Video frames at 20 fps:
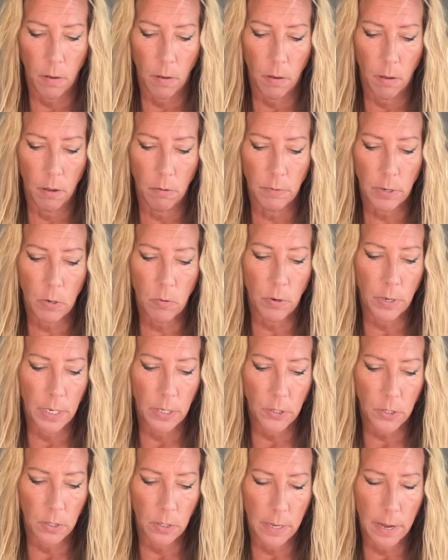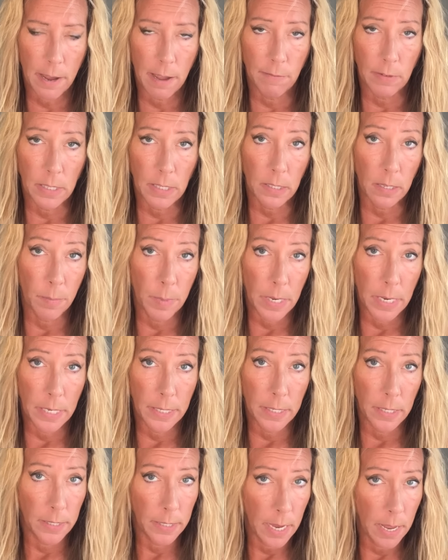All recordings are live. It's limited
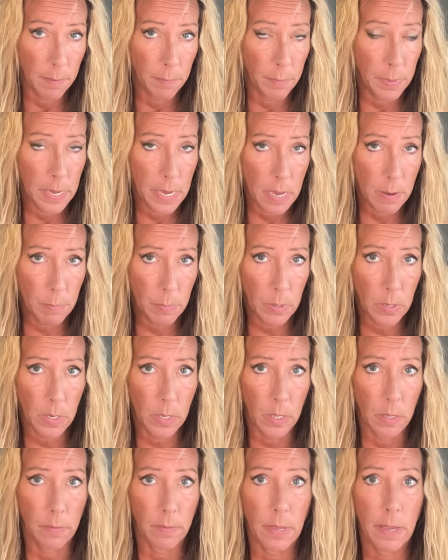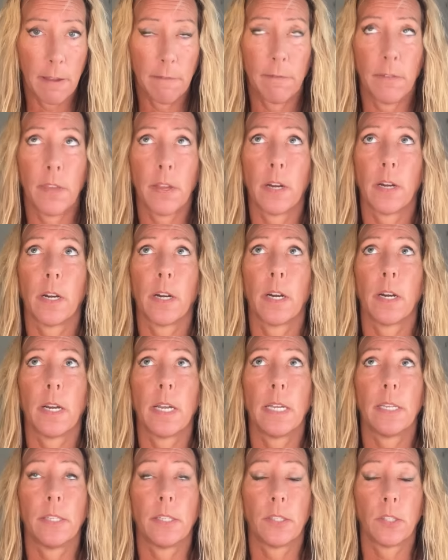to 10 people. If there
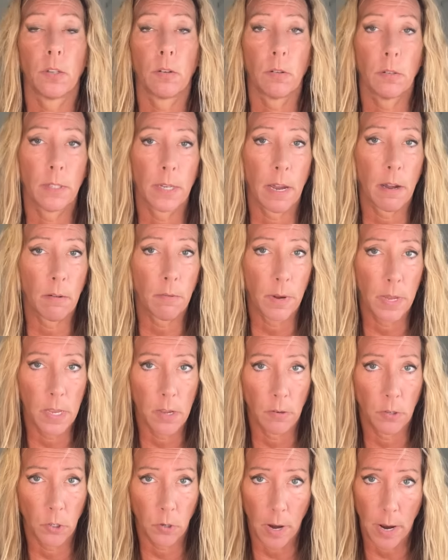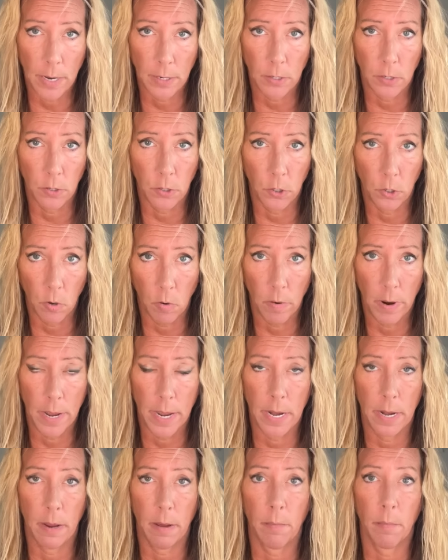is sold out when you try to
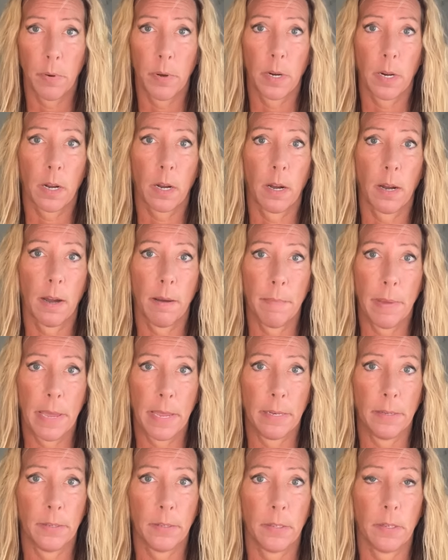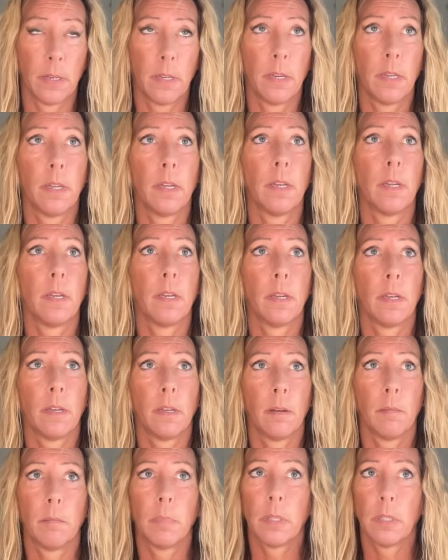join, put a comment
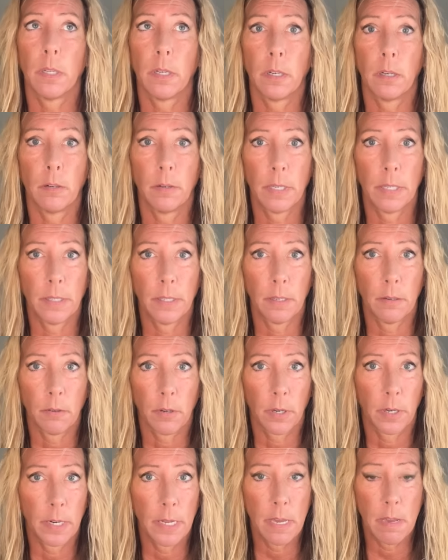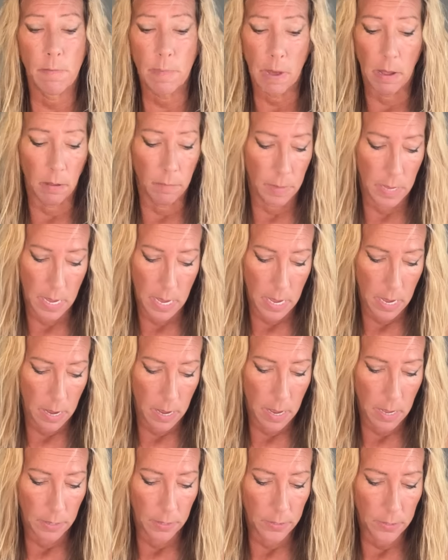below or email me
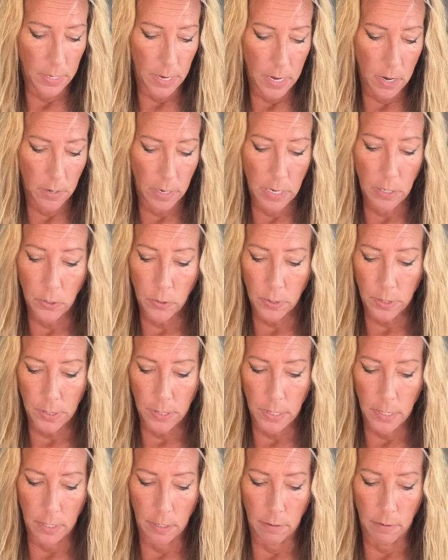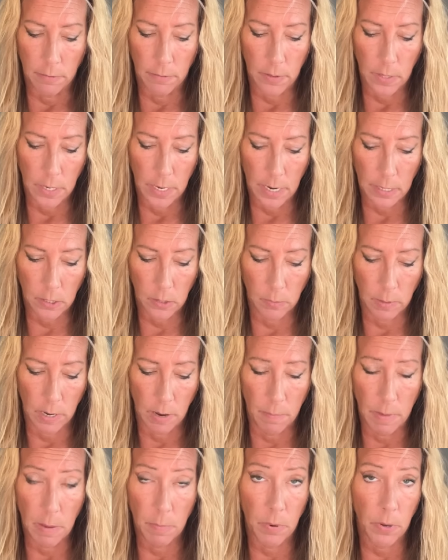and say you're interested for the next one. I
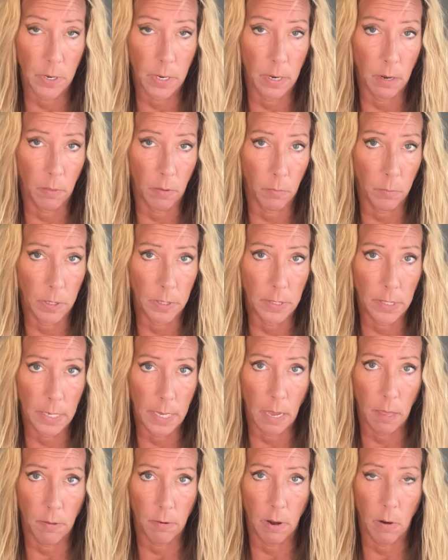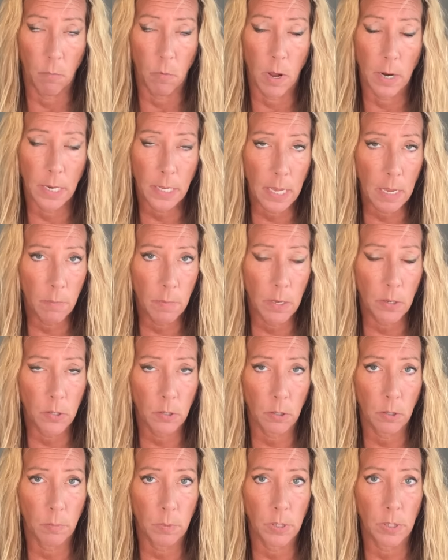may put another one together. I want to keep these
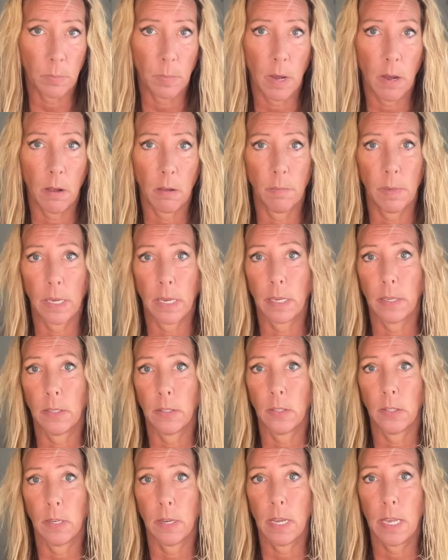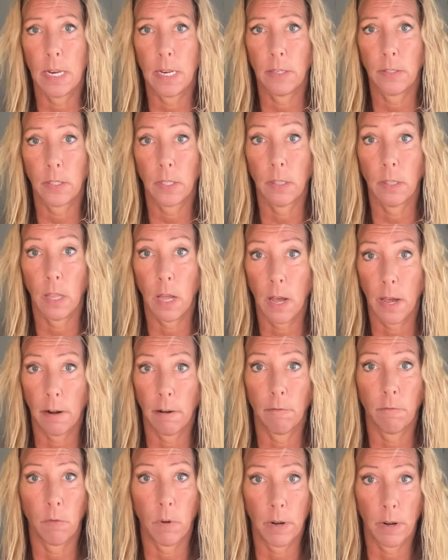groups small because it is a lot
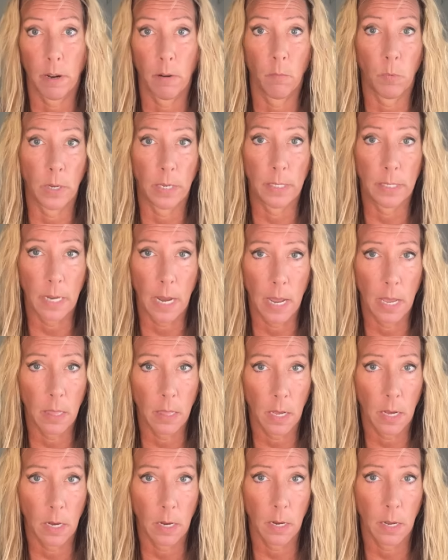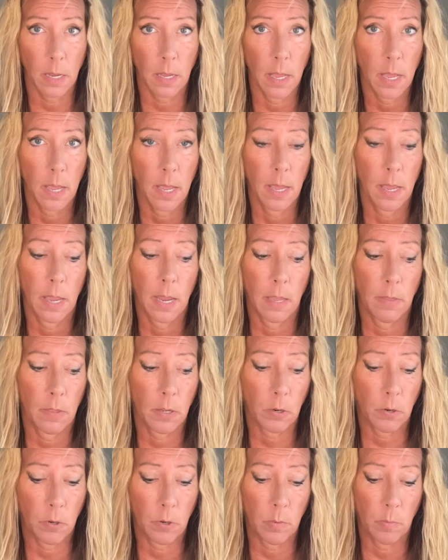of one-on-one dialogue, and the
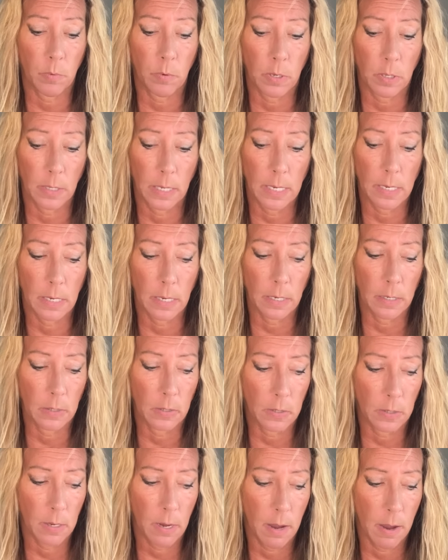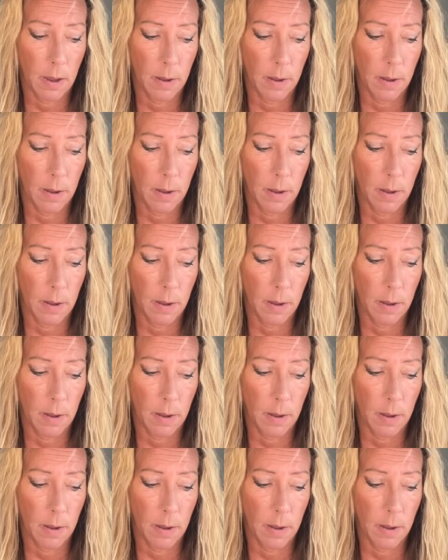group really does